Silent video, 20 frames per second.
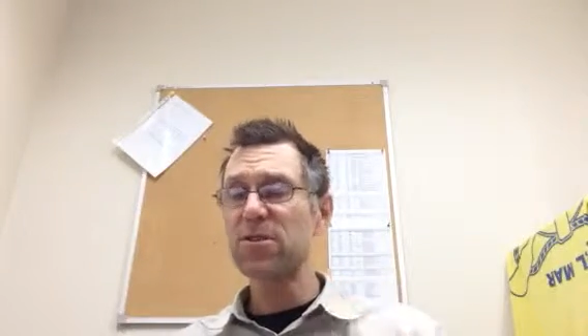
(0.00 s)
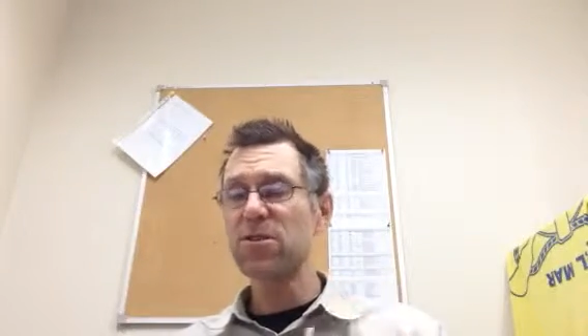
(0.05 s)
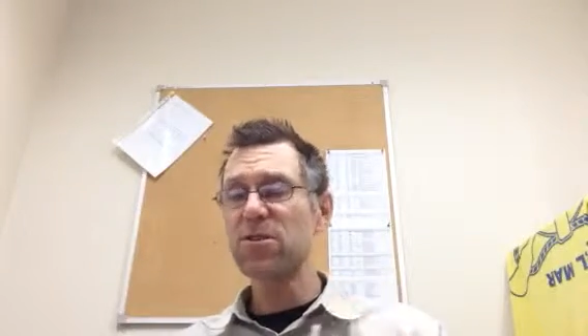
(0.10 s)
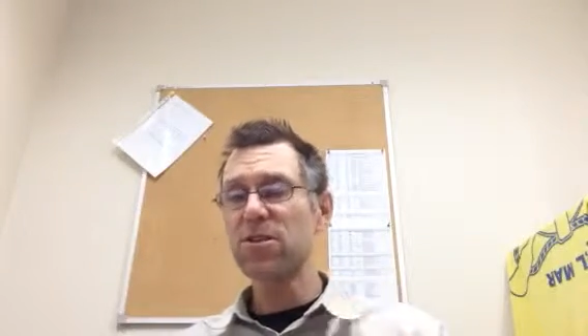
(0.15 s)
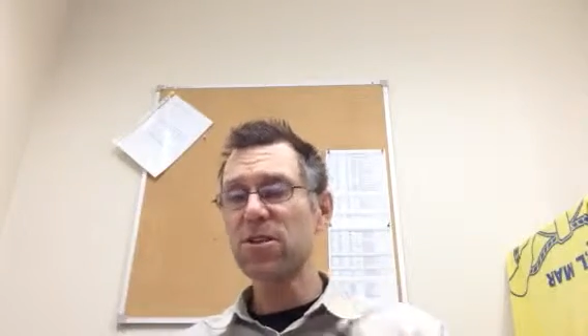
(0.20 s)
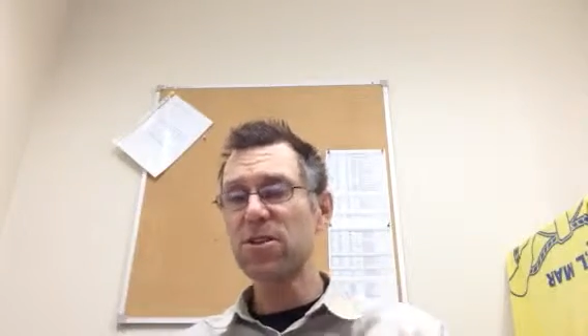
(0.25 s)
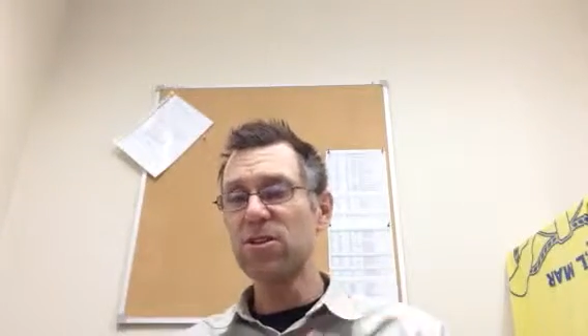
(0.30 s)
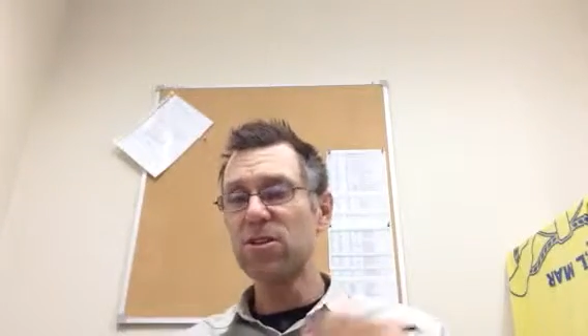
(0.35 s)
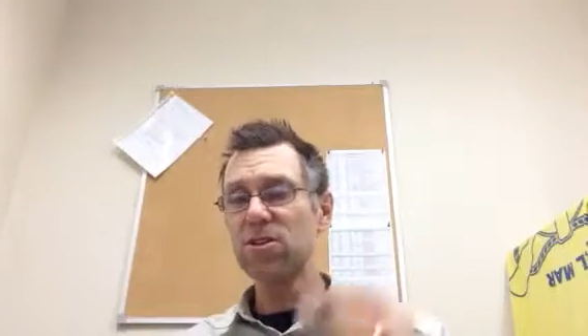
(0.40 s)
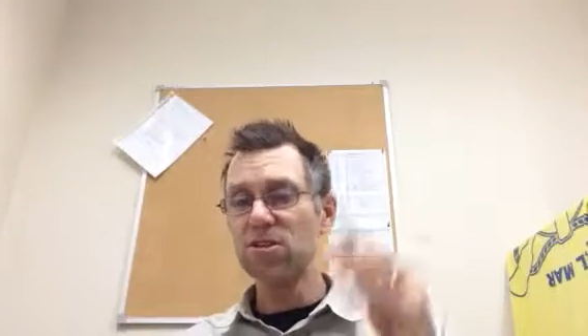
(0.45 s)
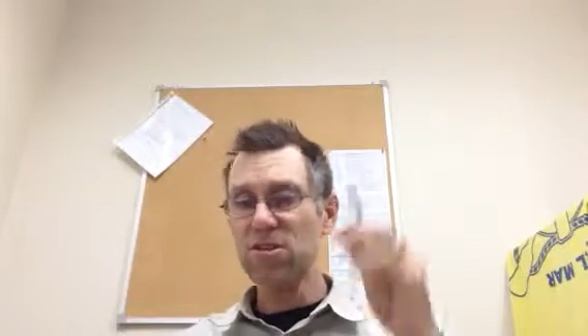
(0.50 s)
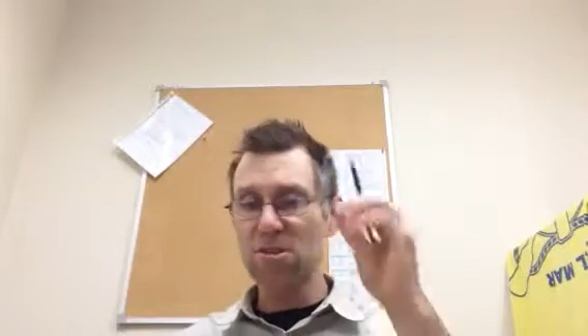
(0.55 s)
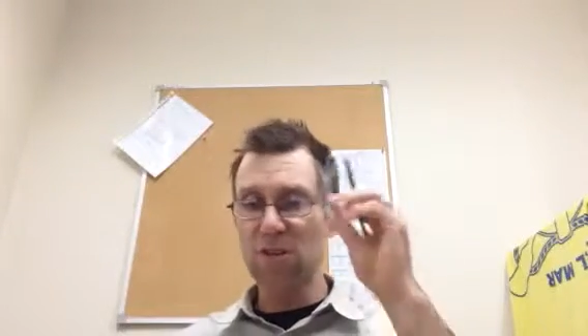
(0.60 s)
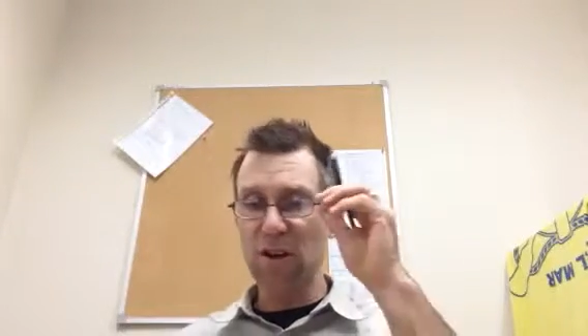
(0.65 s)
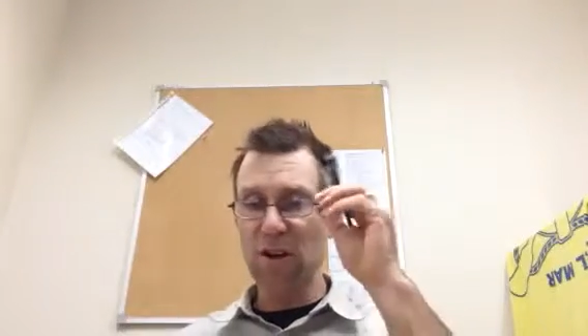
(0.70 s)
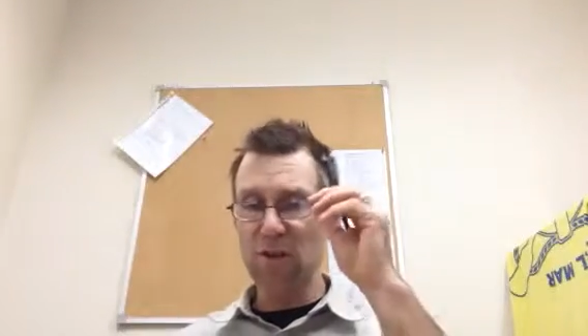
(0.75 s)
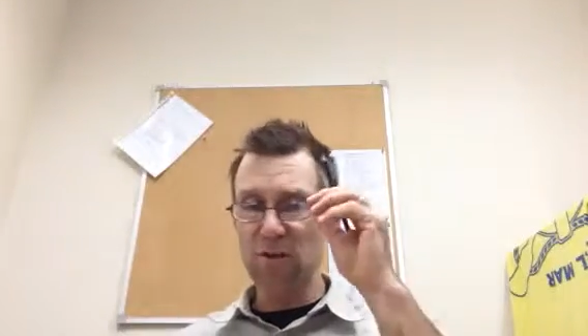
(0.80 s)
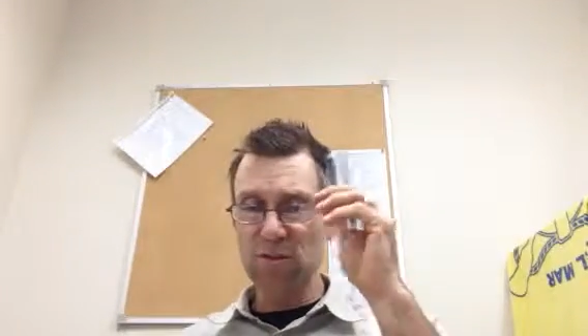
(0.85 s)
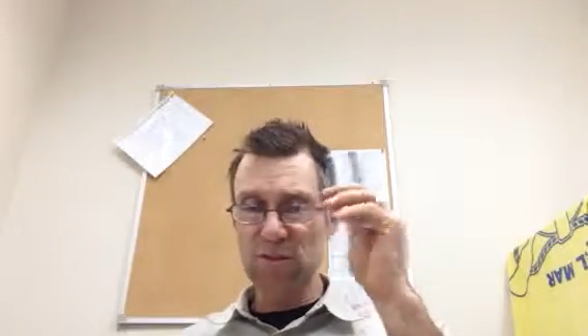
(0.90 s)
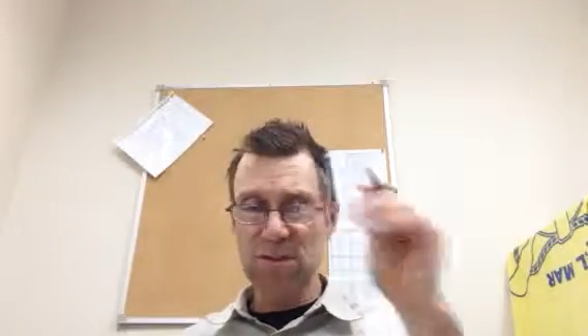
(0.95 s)
so you can use
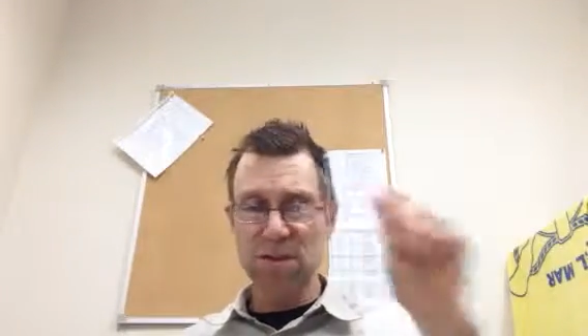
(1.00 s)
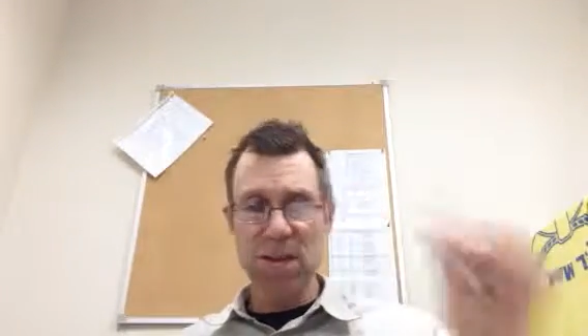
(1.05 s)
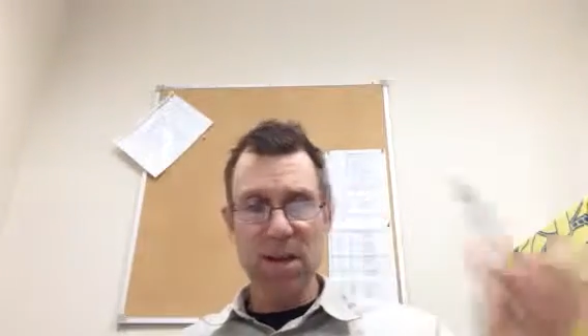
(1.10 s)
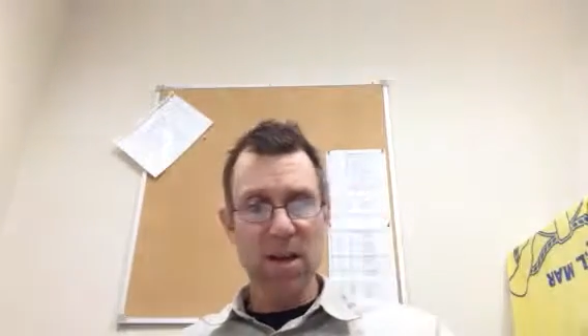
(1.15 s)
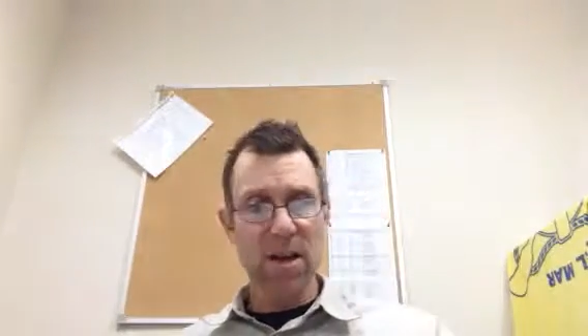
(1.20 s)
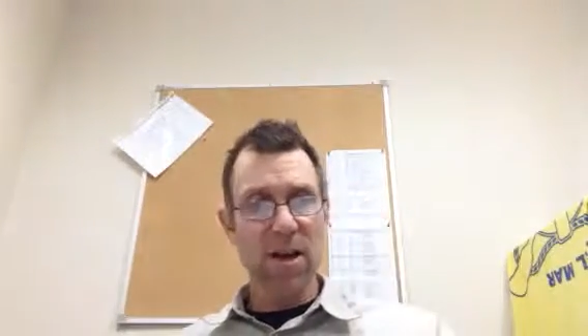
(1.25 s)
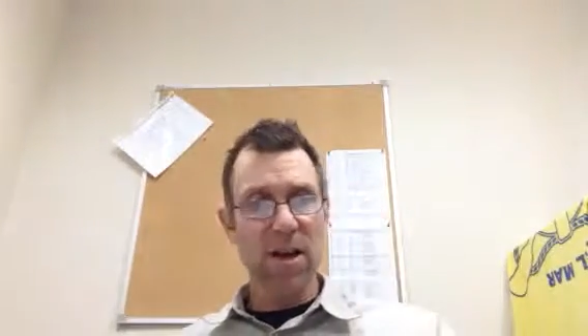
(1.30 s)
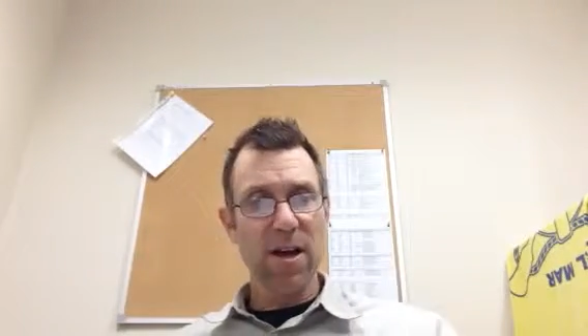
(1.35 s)
those.